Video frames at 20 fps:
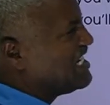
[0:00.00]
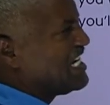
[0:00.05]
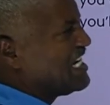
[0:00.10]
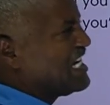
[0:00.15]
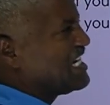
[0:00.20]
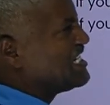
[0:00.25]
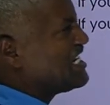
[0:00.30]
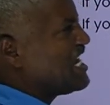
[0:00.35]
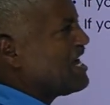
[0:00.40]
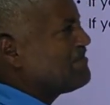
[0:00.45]
in
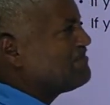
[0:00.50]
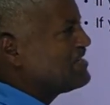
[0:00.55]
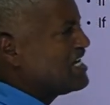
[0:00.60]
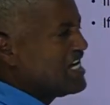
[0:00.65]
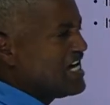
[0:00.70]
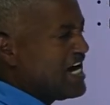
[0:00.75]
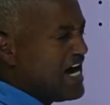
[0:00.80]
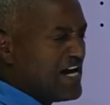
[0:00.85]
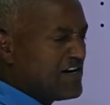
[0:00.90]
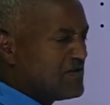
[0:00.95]
exam,
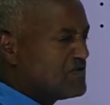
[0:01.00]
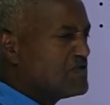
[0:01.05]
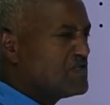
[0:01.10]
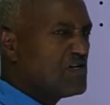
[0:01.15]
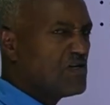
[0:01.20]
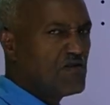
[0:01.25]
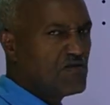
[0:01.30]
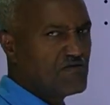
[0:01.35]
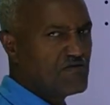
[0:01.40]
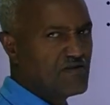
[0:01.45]
I don't
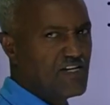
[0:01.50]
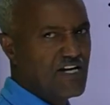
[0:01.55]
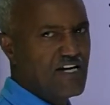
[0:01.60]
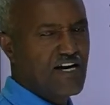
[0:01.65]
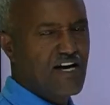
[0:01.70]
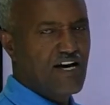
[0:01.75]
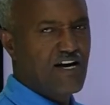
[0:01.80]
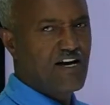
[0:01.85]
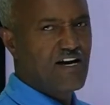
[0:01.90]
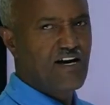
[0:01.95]
know.
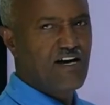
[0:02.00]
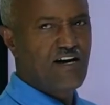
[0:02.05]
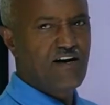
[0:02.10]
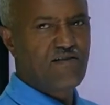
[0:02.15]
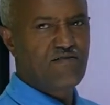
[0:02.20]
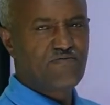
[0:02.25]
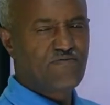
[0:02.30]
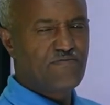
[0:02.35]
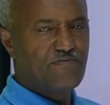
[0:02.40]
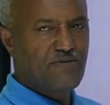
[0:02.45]
I
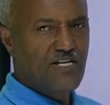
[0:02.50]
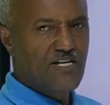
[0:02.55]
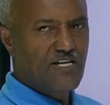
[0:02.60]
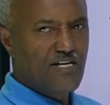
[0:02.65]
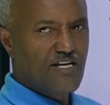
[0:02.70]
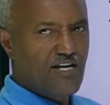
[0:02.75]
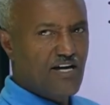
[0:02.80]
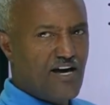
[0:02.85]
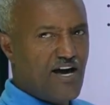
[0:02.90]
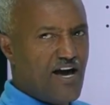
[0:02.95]

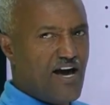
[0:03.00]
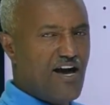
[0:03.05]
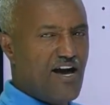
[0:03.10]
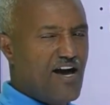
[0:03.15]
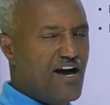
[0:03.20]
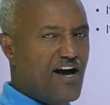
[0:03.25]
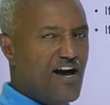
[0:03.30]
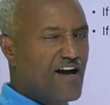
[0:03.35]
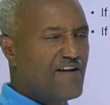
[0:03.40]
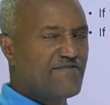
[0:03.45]

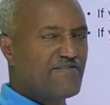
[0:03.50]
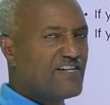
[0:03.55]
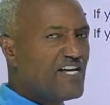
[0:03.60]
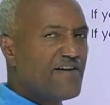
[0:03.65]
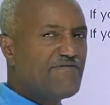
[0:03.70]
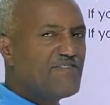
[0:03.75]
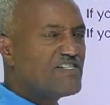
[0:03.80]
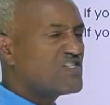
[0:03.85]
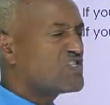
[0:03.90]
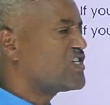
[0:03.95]
have
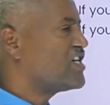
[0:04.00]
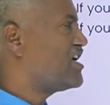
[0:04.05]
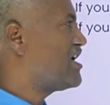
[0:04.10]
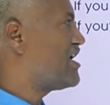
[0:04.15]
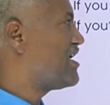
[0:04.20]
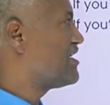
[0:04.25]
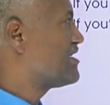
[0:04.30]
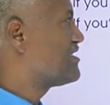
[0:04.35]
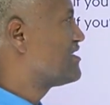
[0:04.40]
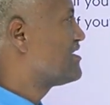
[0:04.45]
never
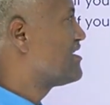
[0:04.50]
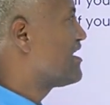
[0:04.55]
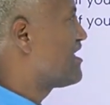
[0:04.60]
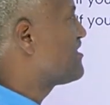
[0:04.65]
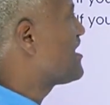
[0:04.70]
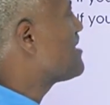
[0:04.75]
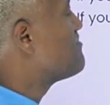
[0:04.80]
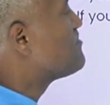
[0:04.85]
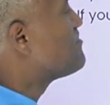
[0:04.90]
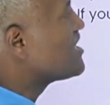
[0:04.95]
seen. And
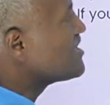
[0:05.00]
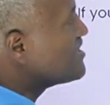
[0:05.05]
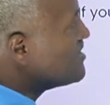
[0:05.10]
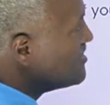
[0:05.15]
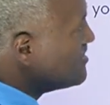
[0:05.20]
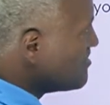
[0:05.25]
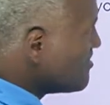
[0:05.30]
then, but